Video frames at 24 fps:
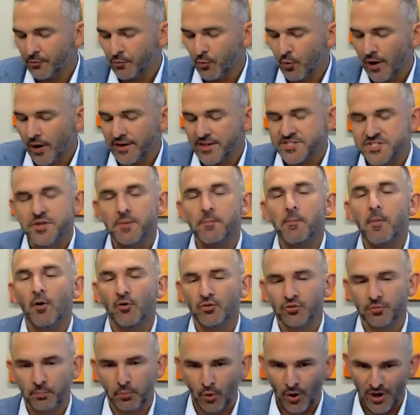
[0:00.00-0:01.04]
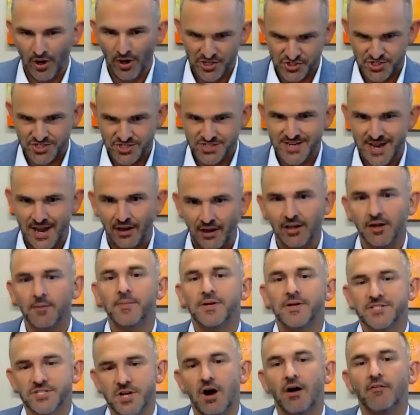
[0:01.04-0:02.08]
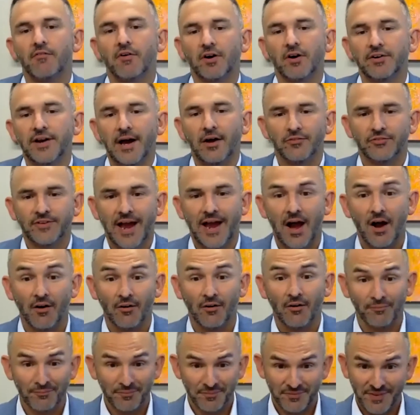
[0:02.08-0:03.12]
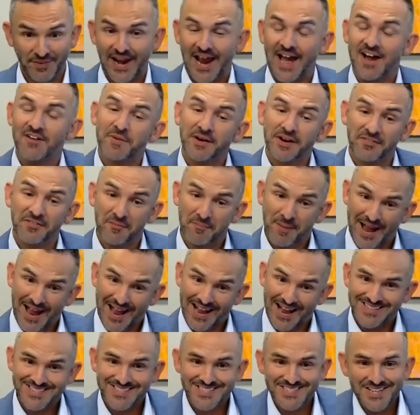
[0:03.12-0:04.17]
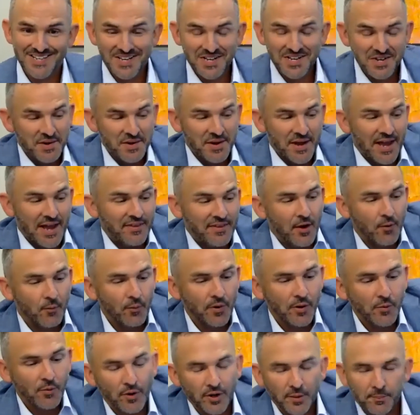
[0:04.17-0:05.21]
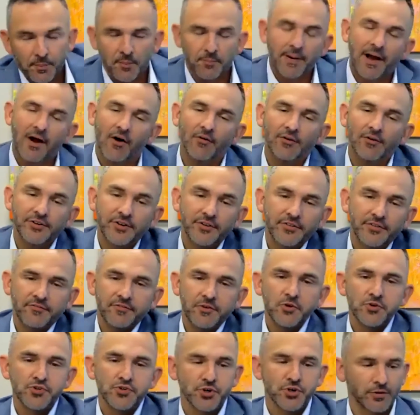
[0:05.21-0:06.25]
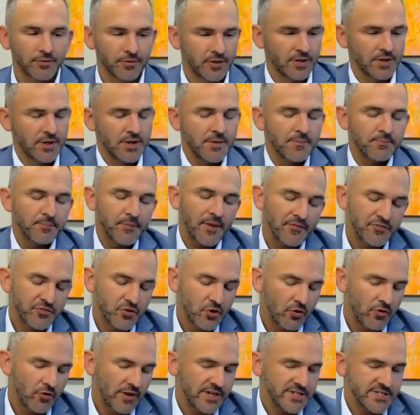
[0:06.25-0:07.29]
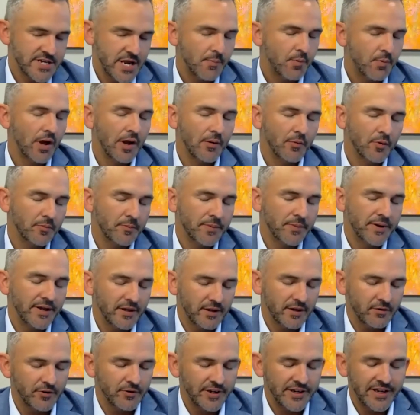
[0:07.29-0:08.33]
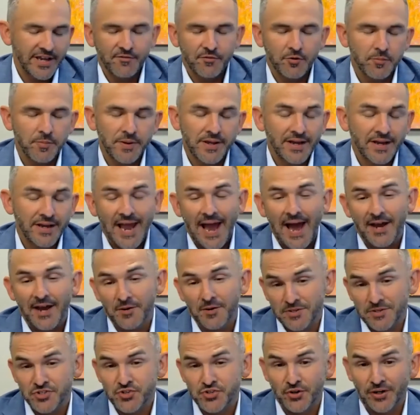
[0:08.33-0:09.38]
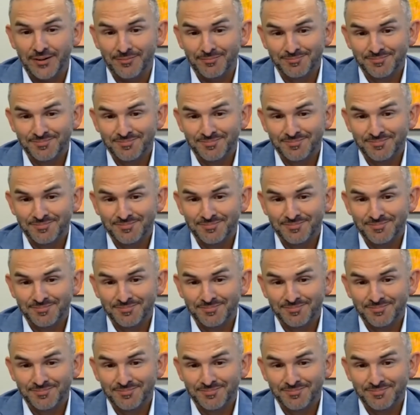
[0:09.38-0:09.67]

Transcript: what is the most precious elements of our downtown that have been in the past and that we want to propel into the future. And so the example I would give would be Academy Street.